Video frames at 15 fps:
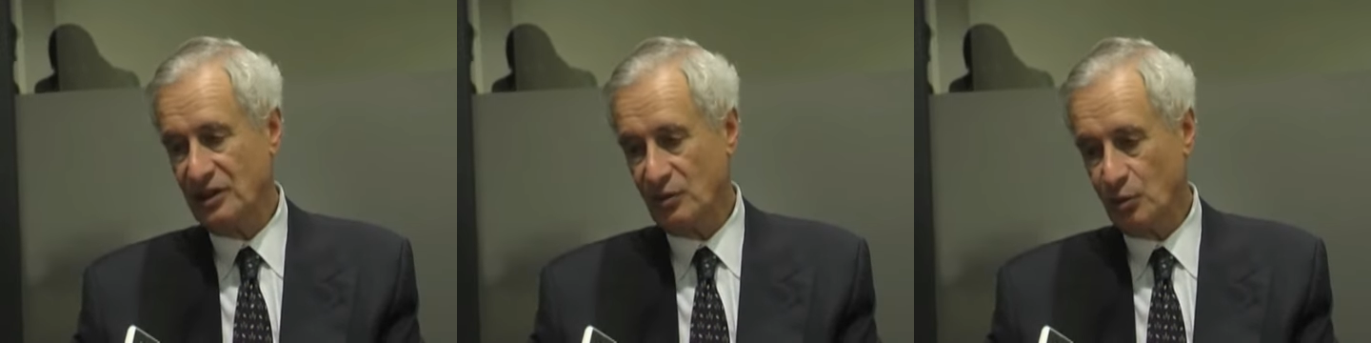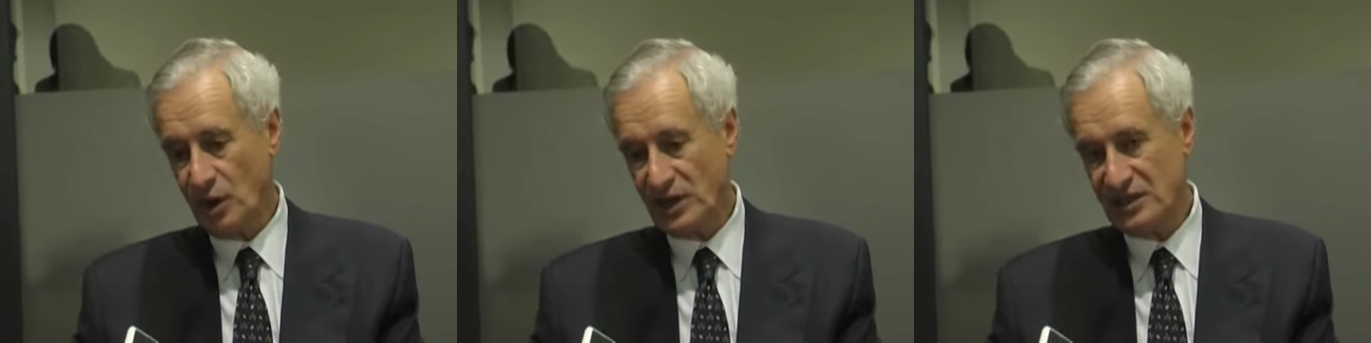
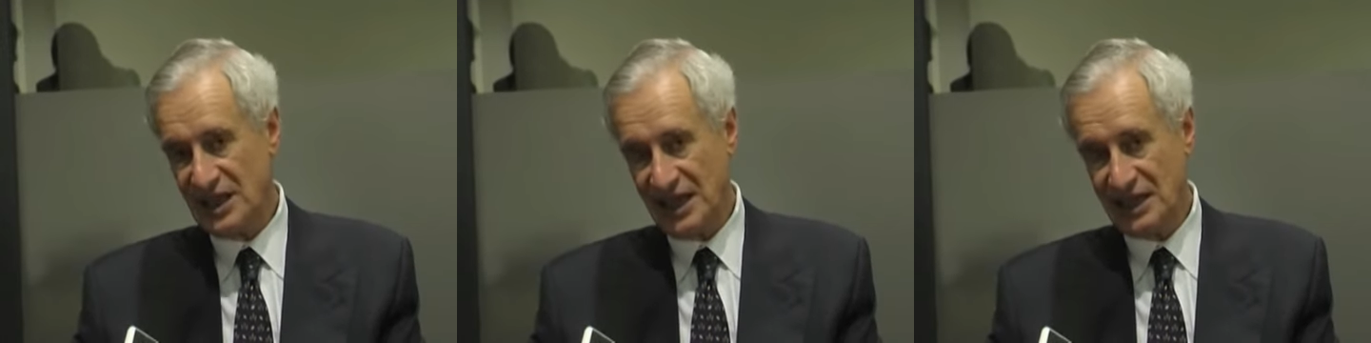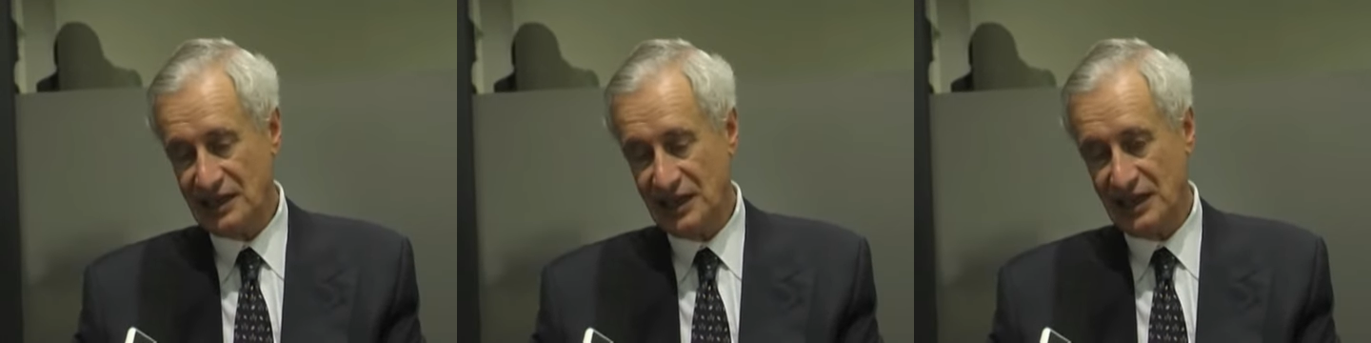what
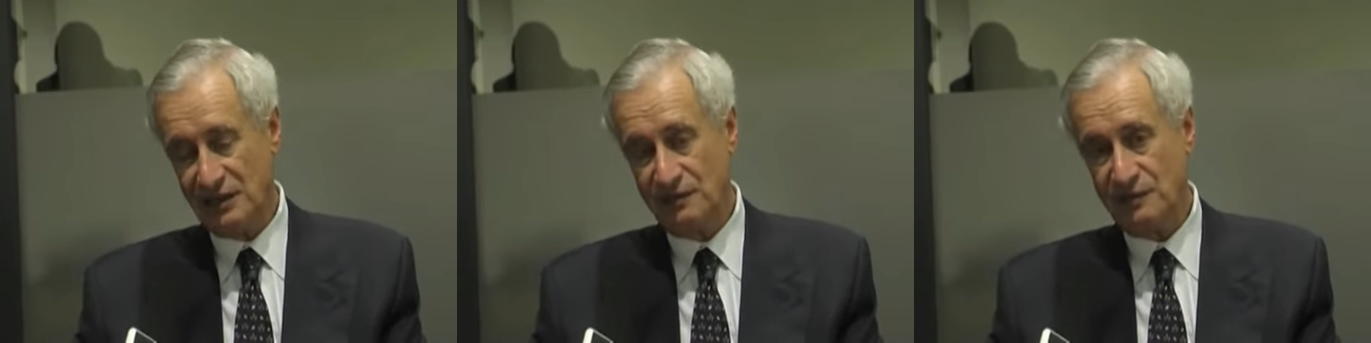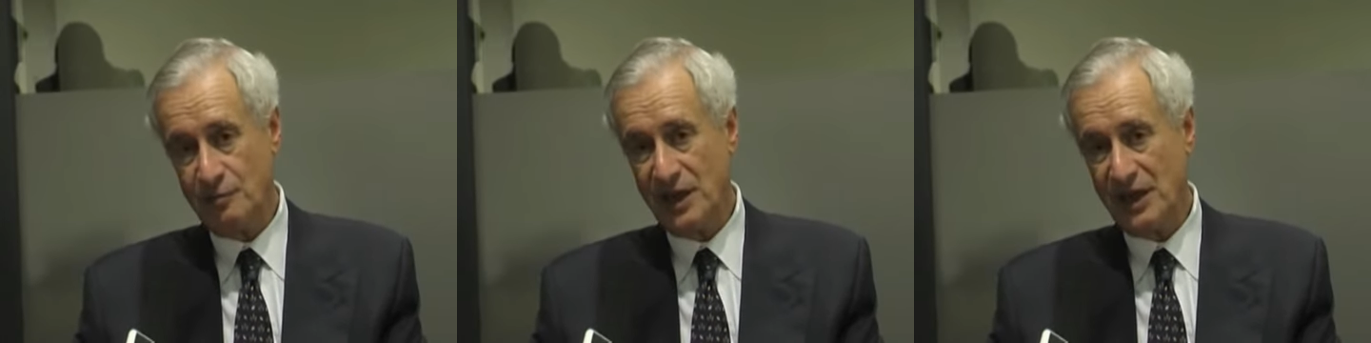data and
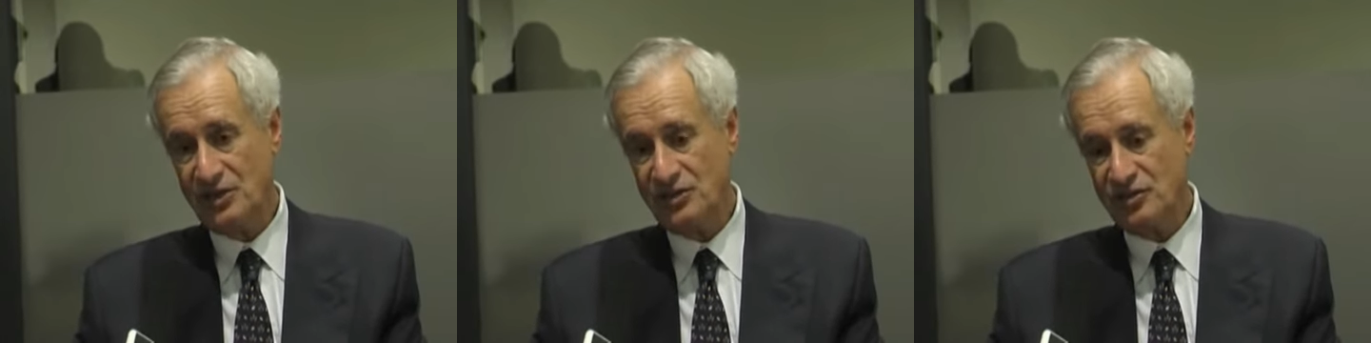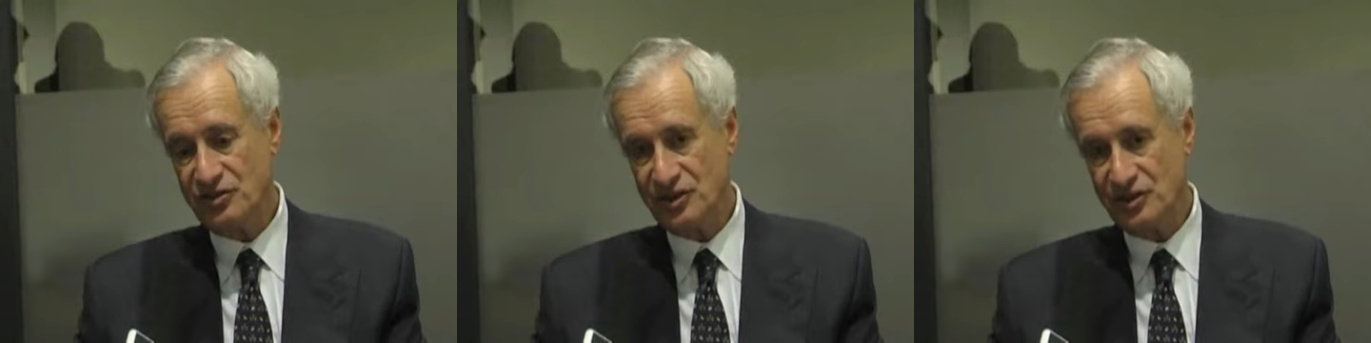
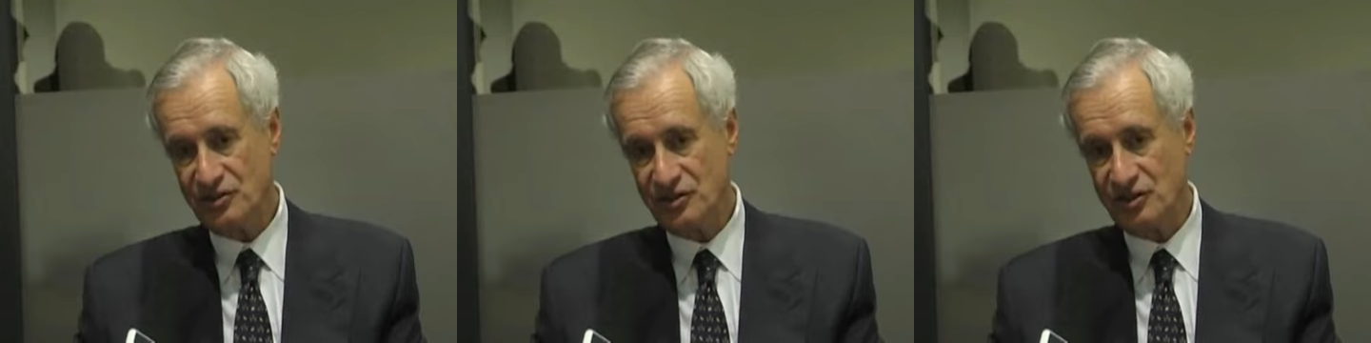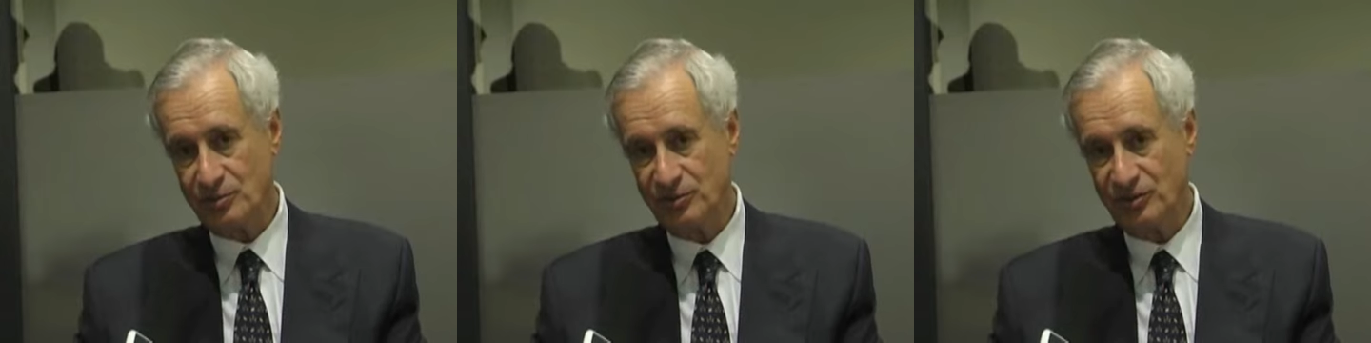information
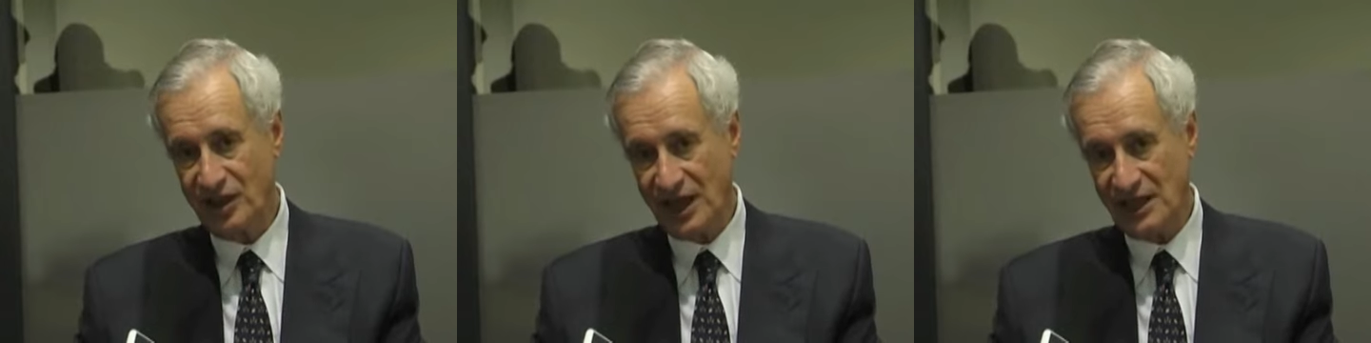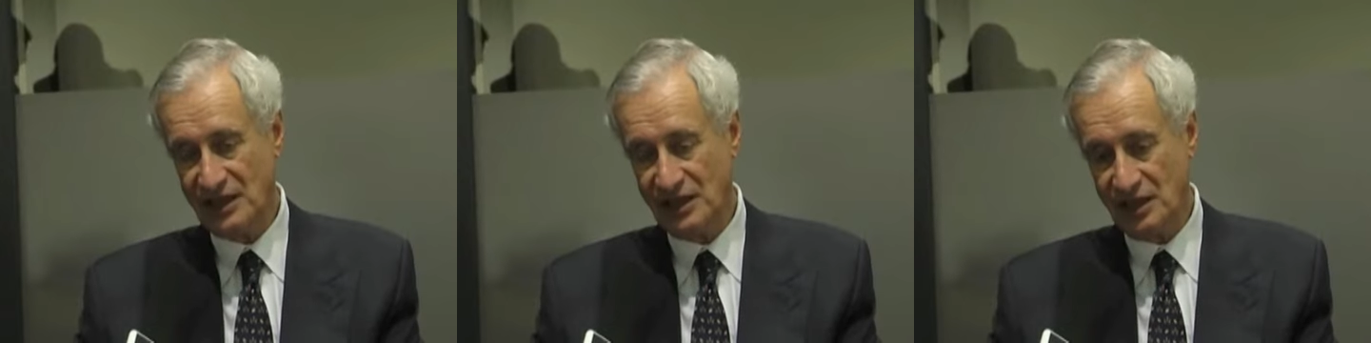systems
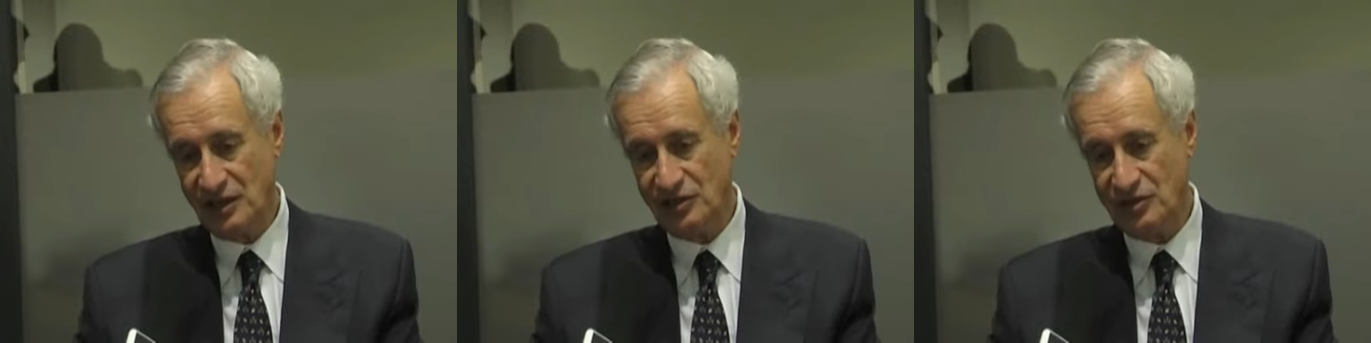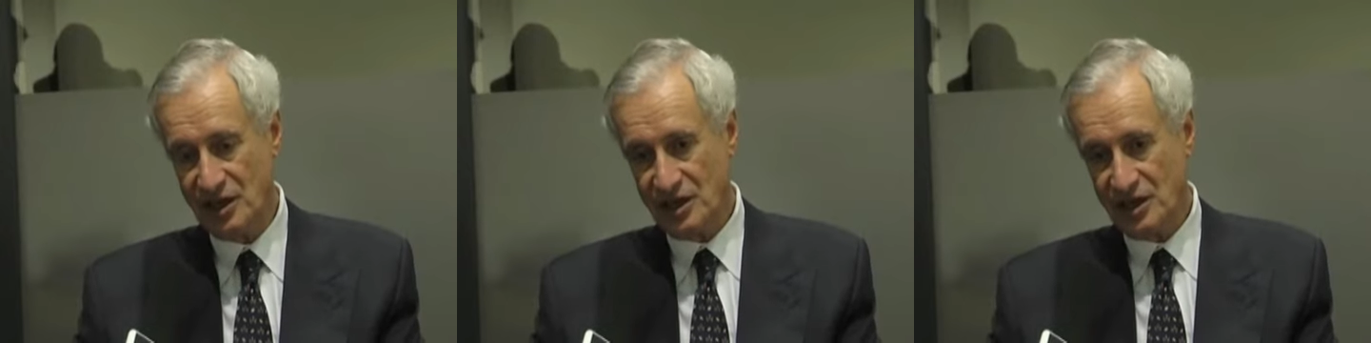they need